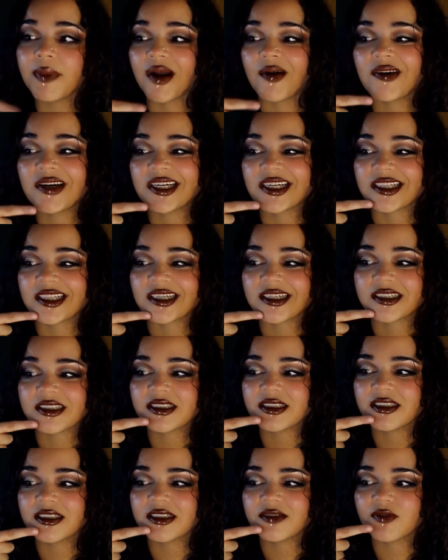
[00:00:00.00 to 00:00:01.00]
but I want to get
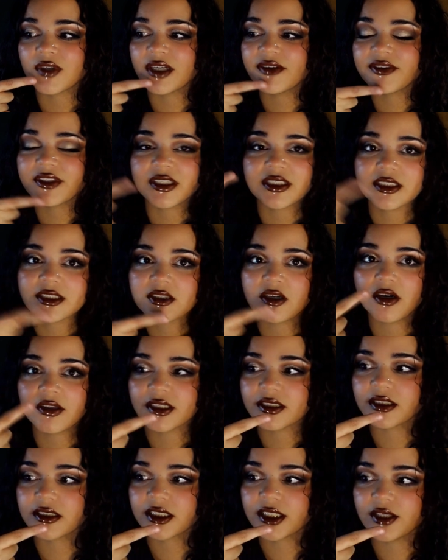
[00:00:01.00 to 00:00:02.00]
this. Whatever this is called,
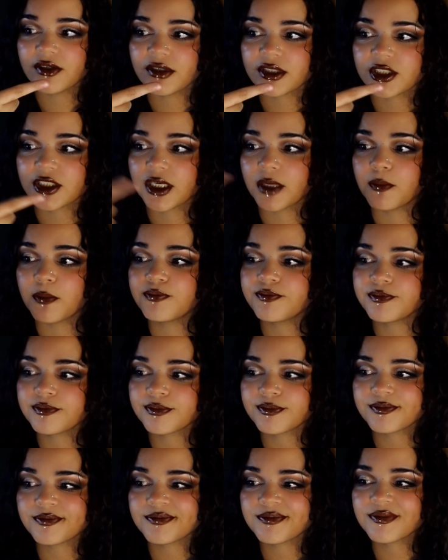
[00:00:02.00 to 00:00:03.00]
this is cute as shit.
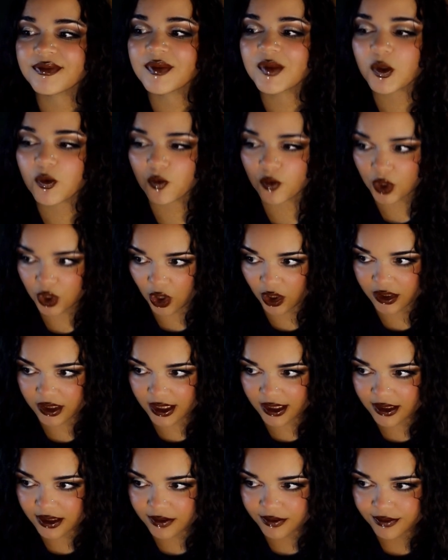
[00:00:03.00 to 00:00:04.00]

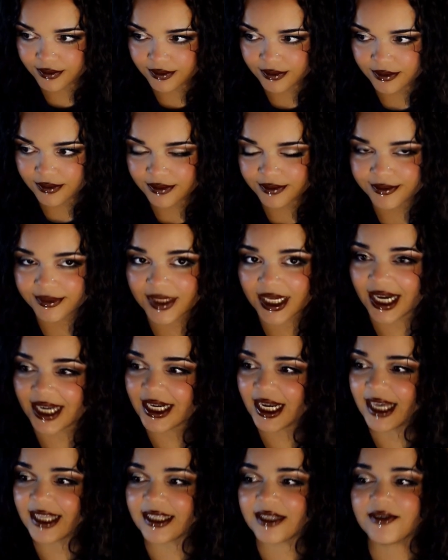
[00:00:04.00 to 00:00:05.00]
Regardless.
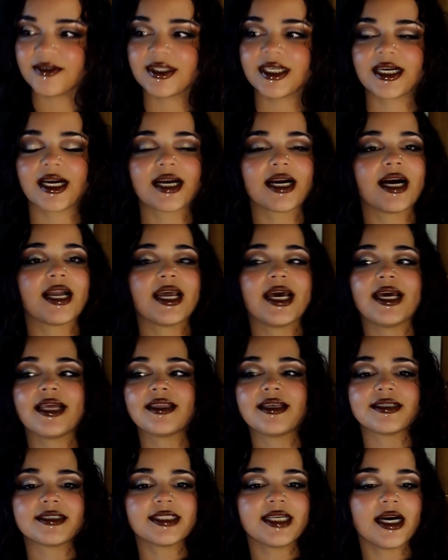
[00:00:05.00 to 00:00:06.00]
I, I do think I kind of
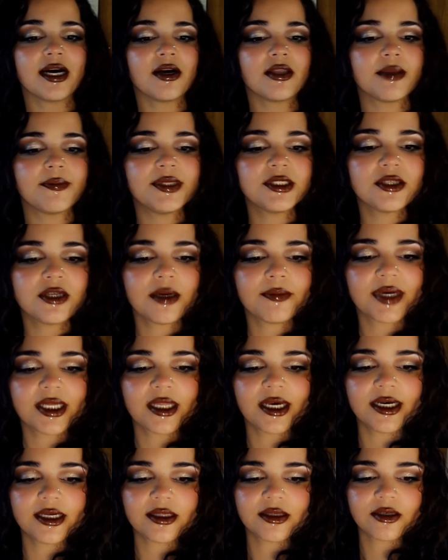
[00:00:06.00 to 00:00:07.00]
ate this down. Let me turn on my
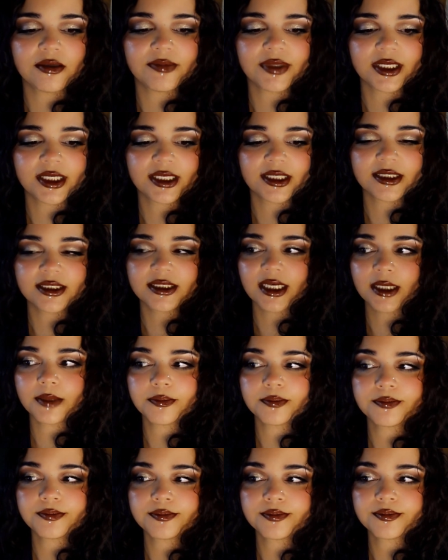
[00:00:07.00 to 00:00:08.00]
light a little bit because it's
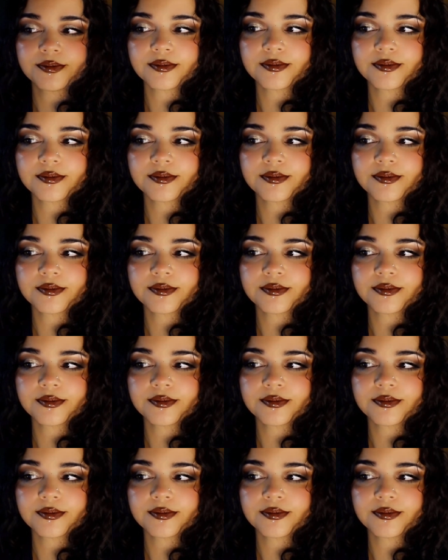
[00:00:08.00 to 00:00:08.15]
like.